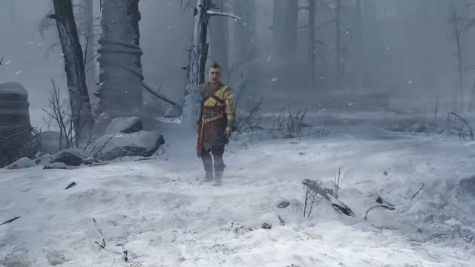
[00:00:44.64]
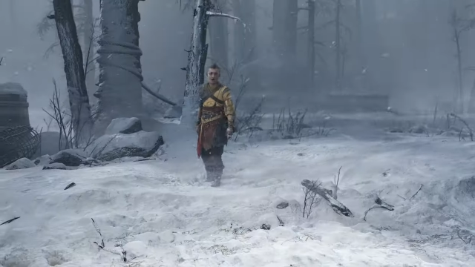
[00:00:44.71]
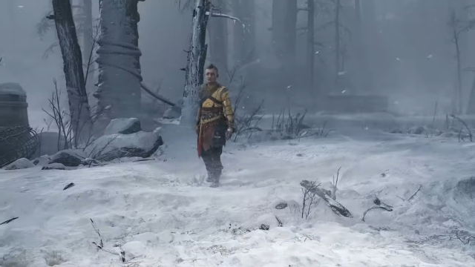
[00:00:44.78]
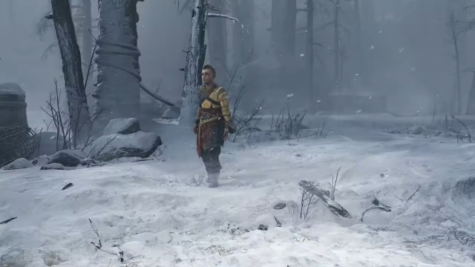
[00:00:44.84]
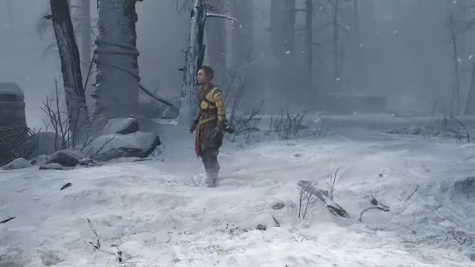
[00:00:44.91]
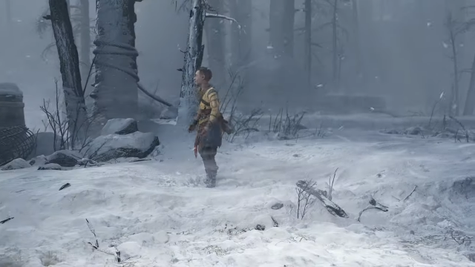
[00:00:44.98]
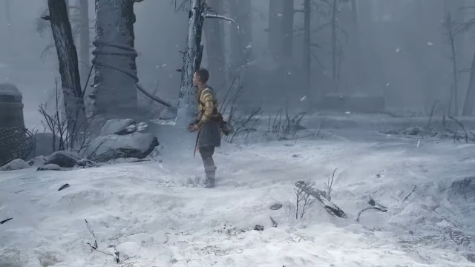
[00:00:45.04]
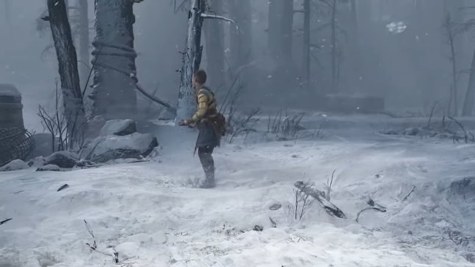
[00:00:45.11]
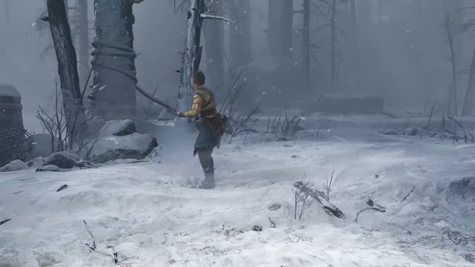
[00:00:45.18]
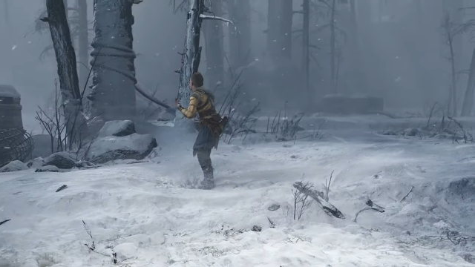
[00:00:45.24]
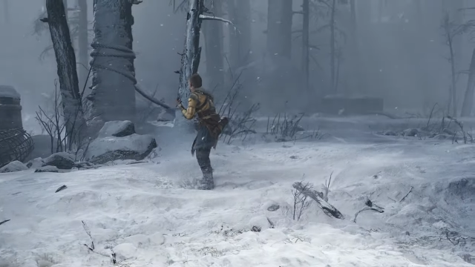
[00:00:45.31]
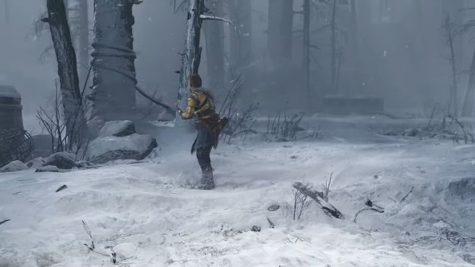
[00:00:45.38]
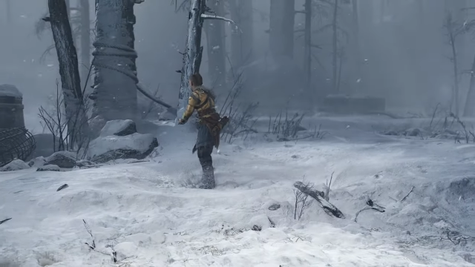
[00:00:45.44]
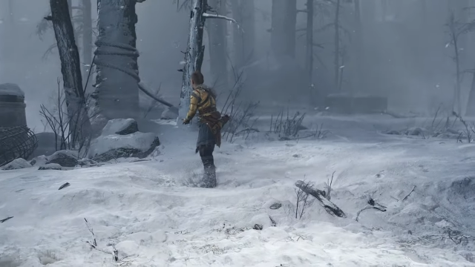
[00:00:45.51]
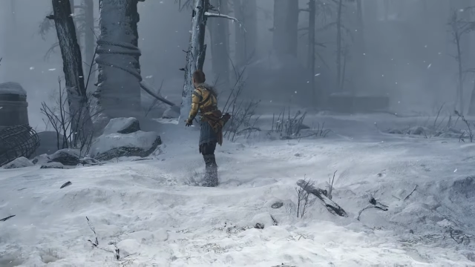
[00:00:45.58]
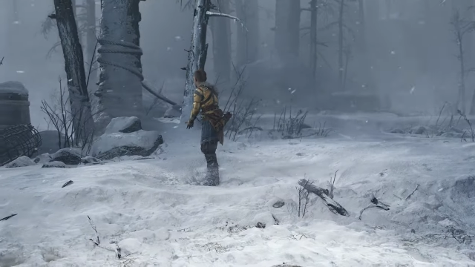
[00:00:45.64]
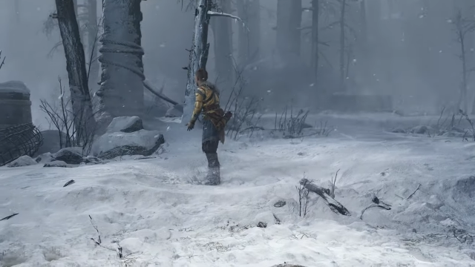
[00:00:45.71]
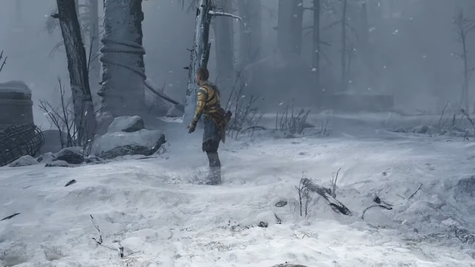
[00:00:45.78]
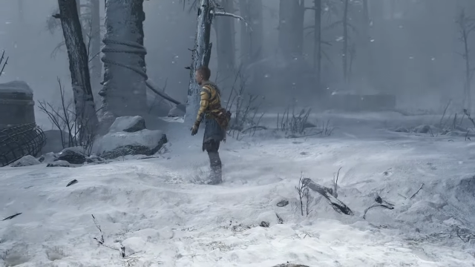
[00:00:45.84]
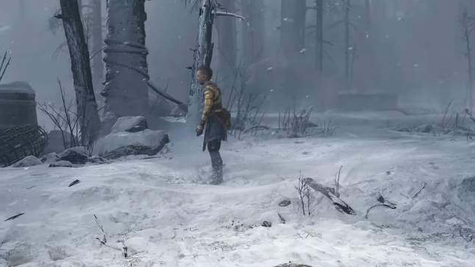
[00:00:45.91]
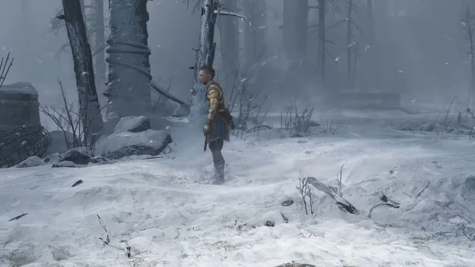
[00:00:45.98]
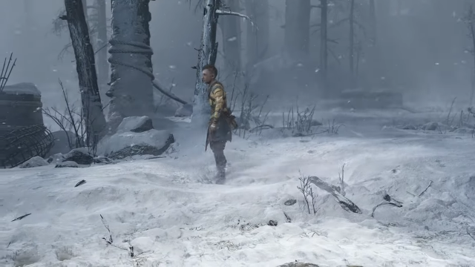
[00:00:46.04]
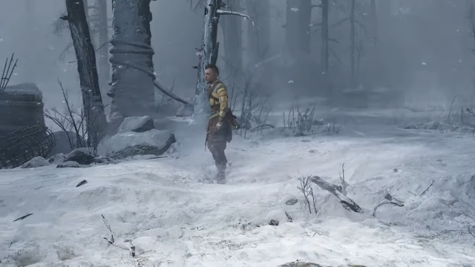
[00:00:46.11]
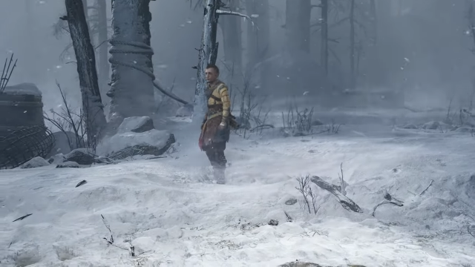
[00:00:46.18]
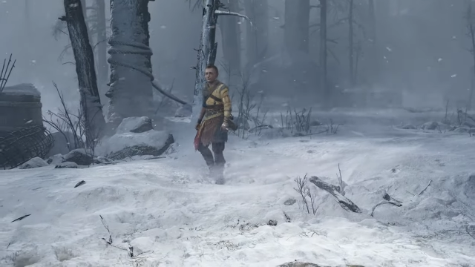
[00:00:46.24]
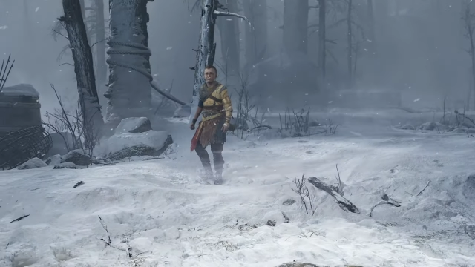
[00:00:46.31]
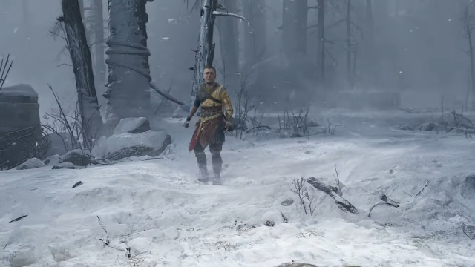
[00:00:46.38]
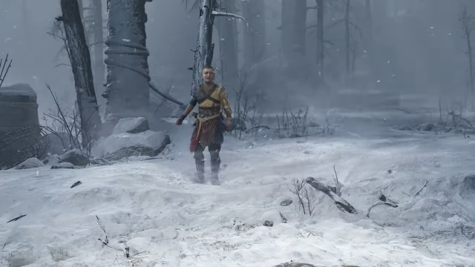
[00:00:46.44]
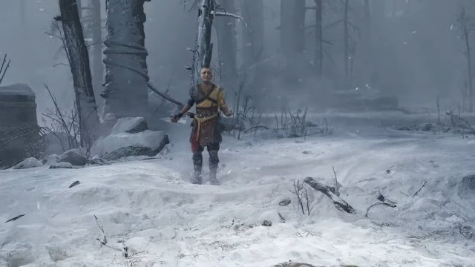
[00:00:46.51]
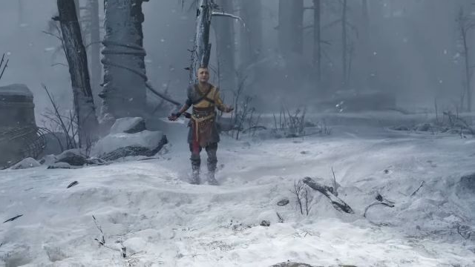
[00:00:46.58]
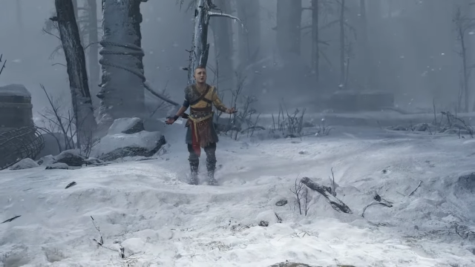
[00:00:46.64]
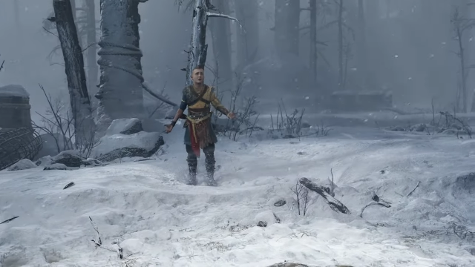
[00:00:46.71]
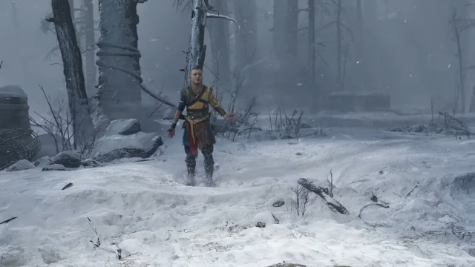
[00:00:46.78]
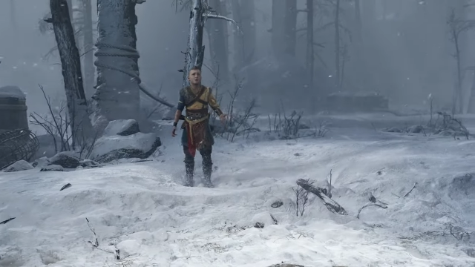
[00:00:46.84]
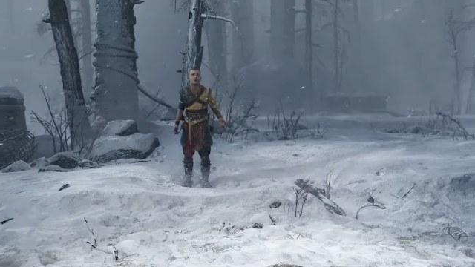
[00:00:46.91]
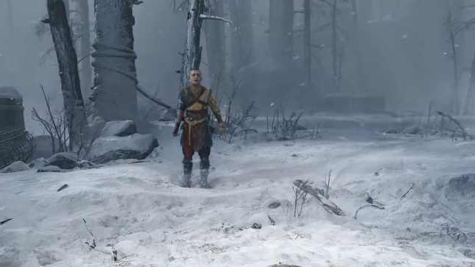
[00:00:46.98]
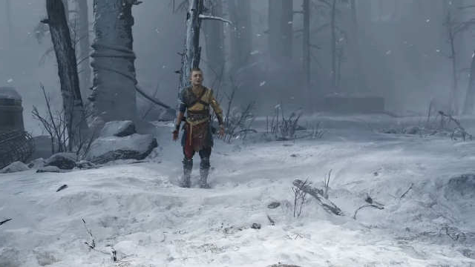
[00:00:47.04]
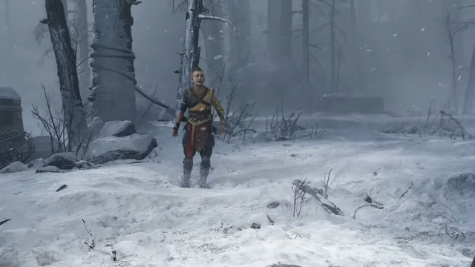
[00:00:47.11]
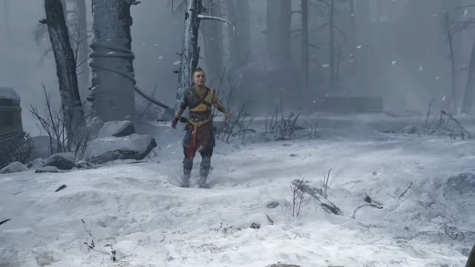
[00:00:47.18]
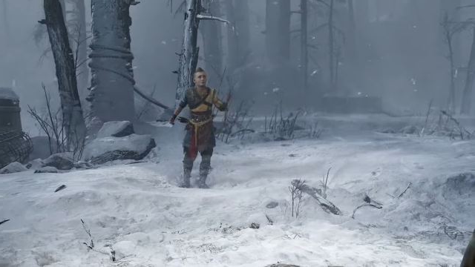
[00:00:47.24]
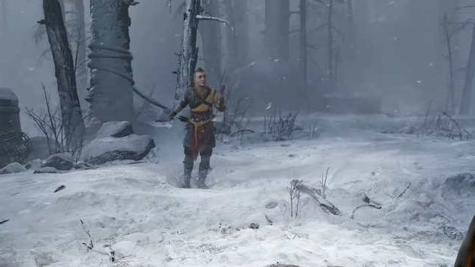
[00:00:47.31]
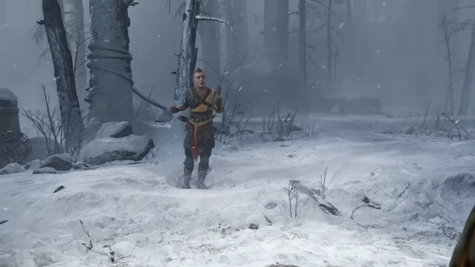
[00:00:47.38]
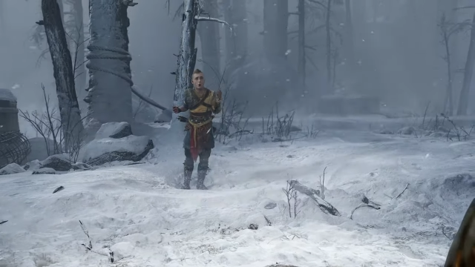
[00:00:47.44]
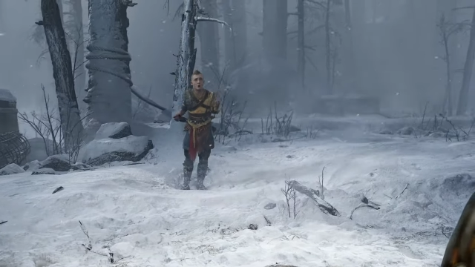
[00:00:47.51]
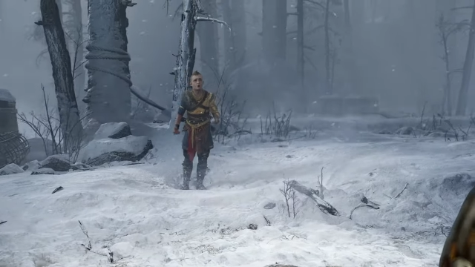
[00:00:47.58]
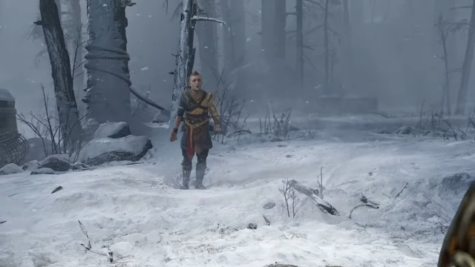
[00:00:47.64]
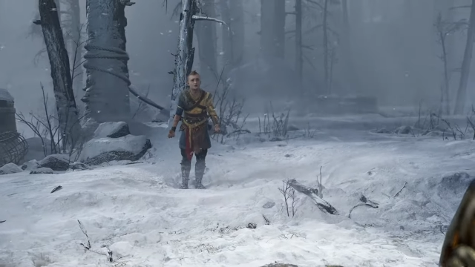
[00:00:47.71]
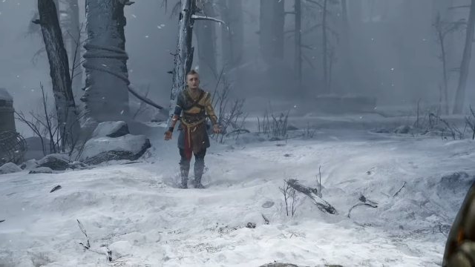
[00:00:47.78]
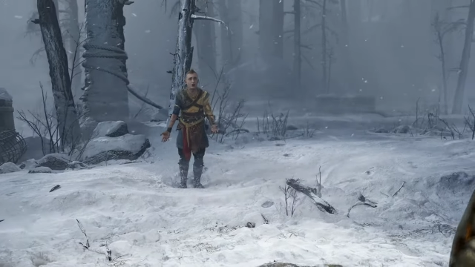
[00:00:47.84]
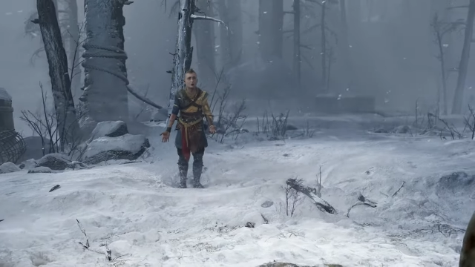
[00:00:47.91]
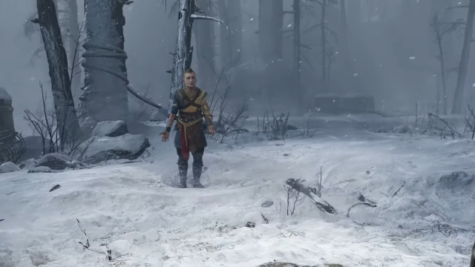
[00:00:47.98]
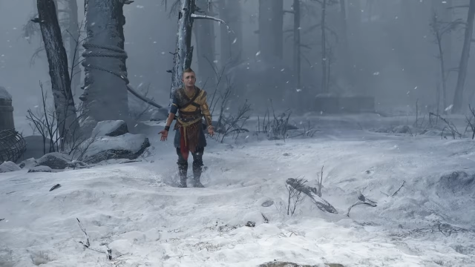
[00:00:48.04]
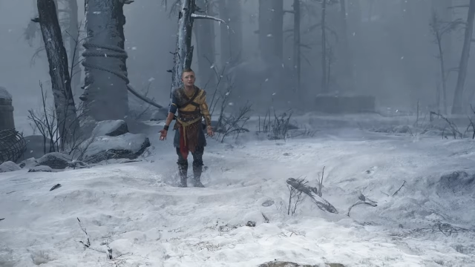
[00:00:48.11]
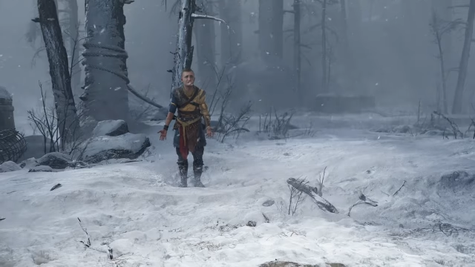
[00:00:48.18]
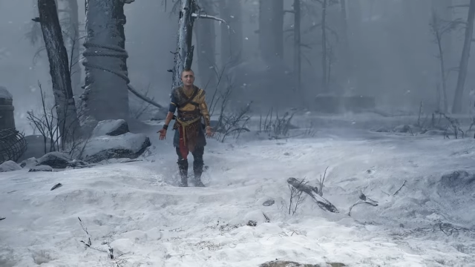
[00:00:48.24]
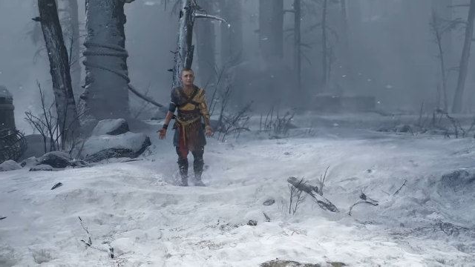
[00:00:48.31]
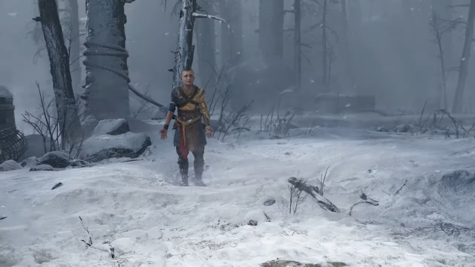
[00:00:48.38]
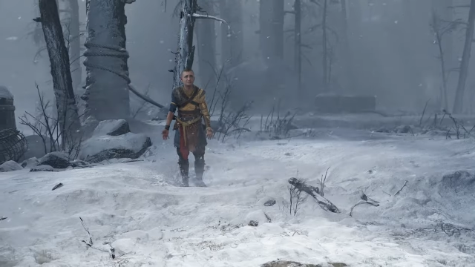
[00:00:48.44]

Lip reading: [unreadable: no face in view]